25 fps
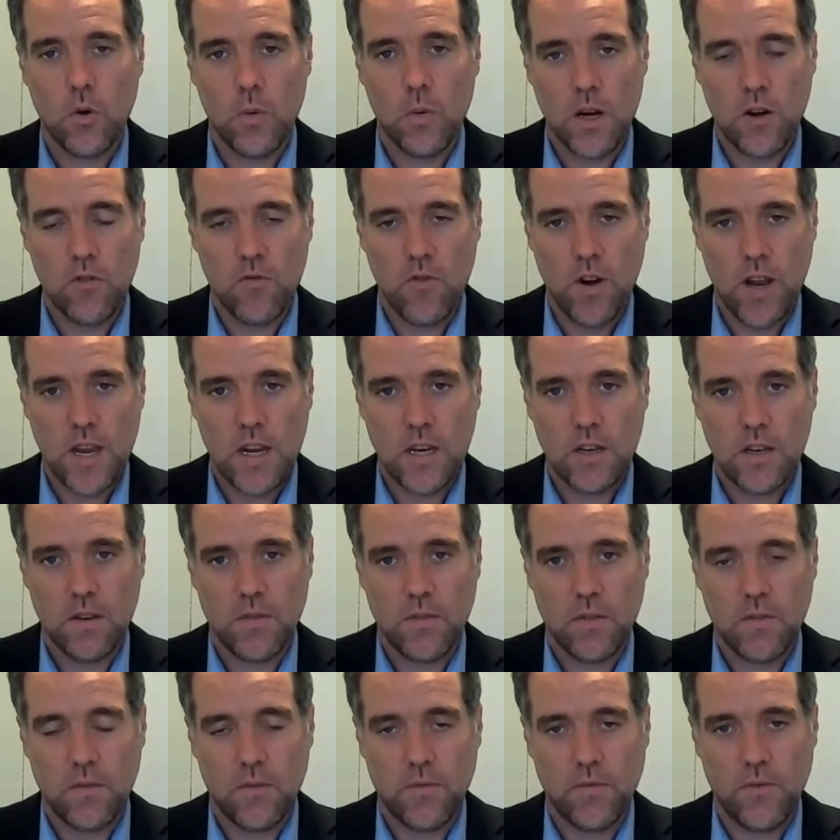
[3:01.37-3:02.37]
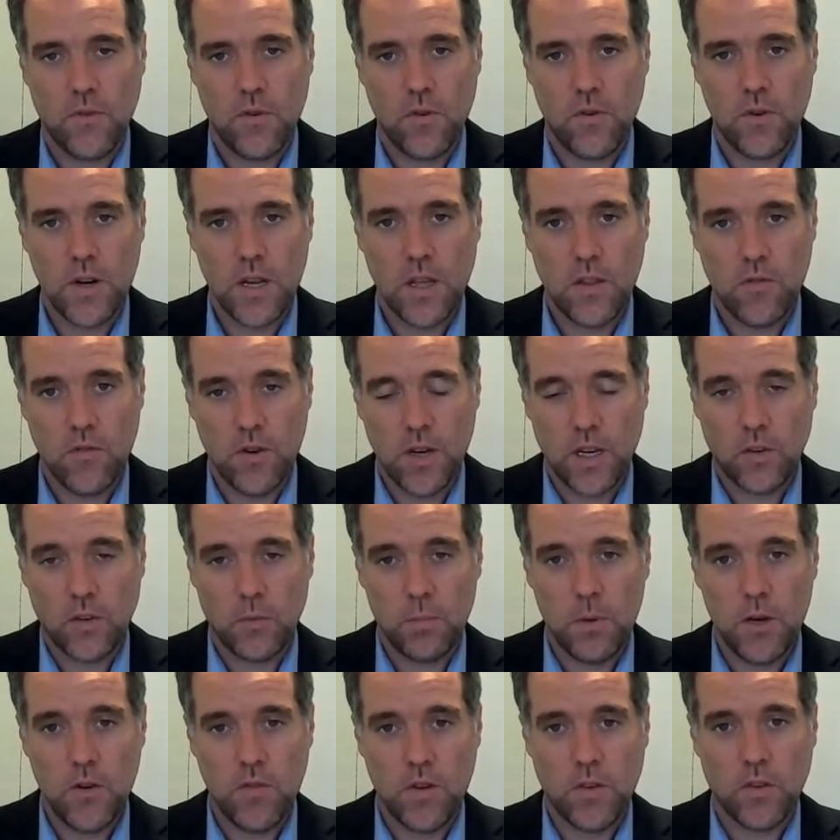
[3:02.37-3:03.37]
going rate for either an
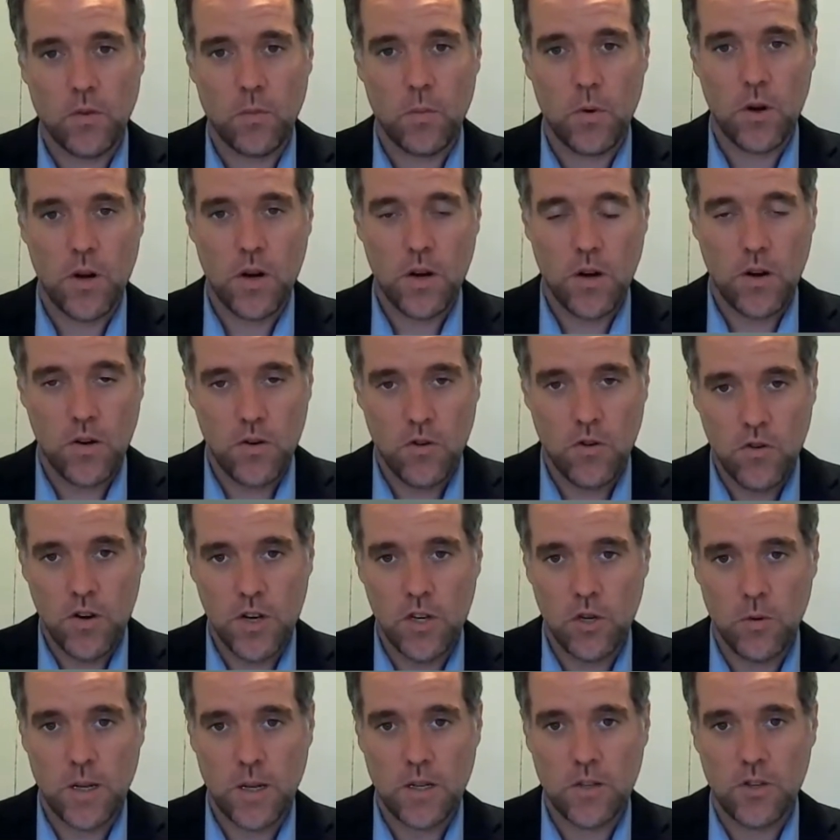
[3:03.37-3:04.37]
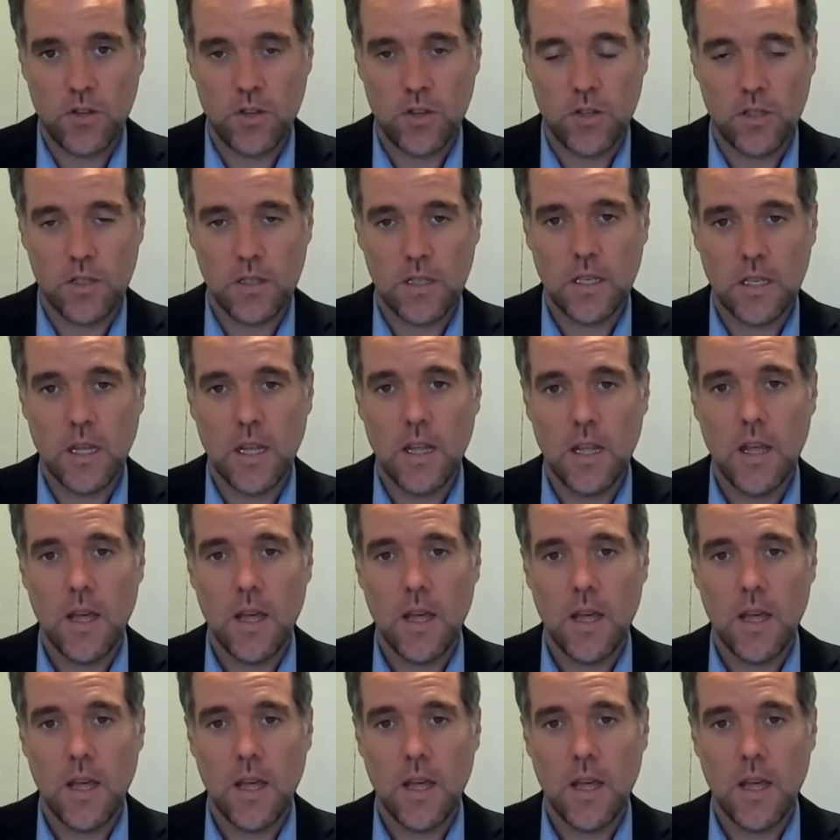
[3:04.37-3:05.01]
experienced worker or a new entrant,